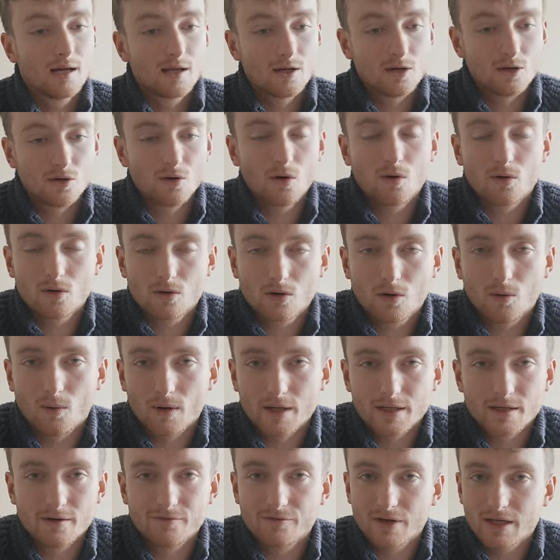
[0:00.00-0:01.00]
not
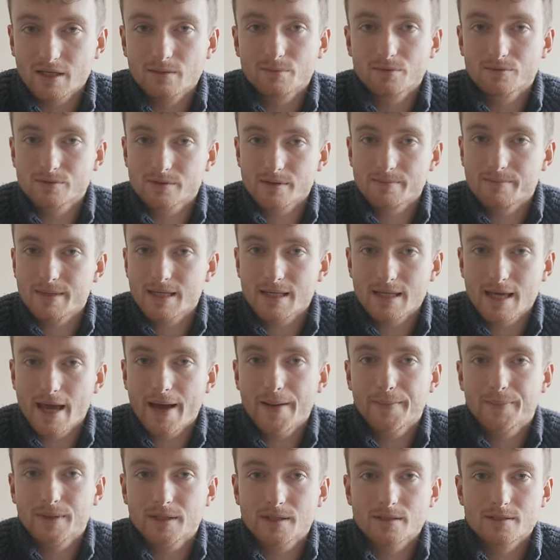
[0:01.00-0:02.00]
quite available to me
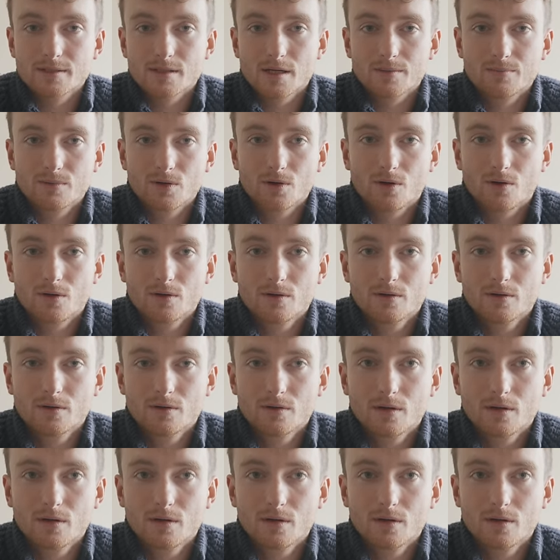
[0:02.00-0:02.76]
yet because I'm not